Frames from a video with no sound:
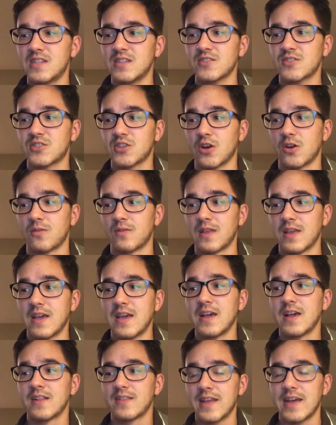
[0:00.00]
So
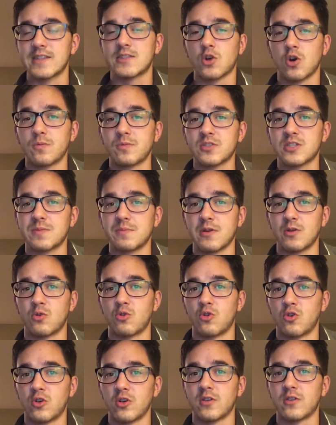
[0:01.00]
Lance Corporals can be
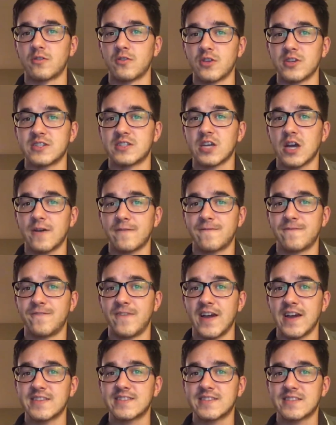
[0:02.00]
really, really tough
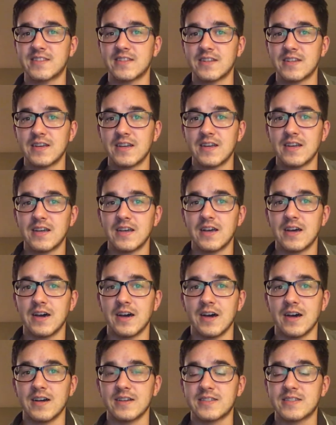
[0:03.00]
vets.
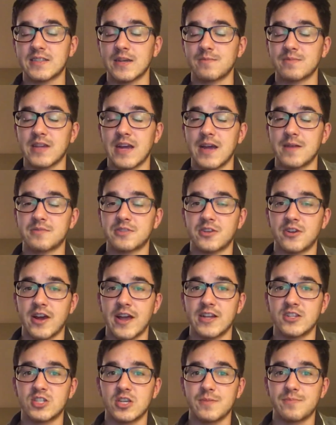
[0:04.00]
Sometimes they're
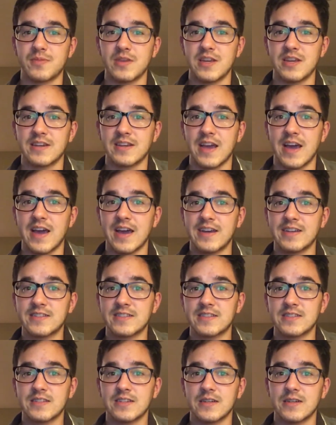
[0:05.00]
NJP
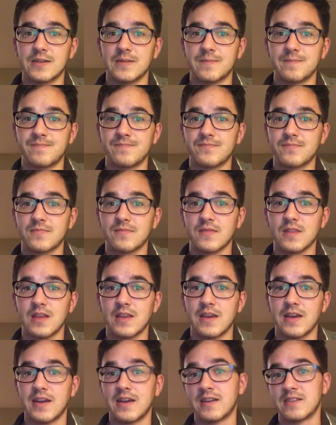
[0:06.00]
guys.
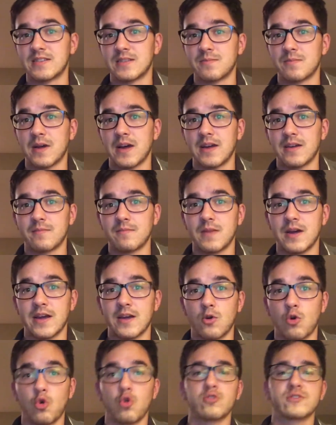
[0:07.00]
as in my
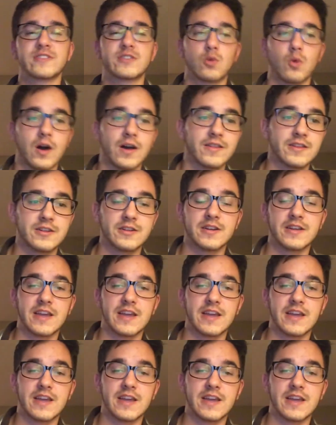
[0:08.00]
old squad leader.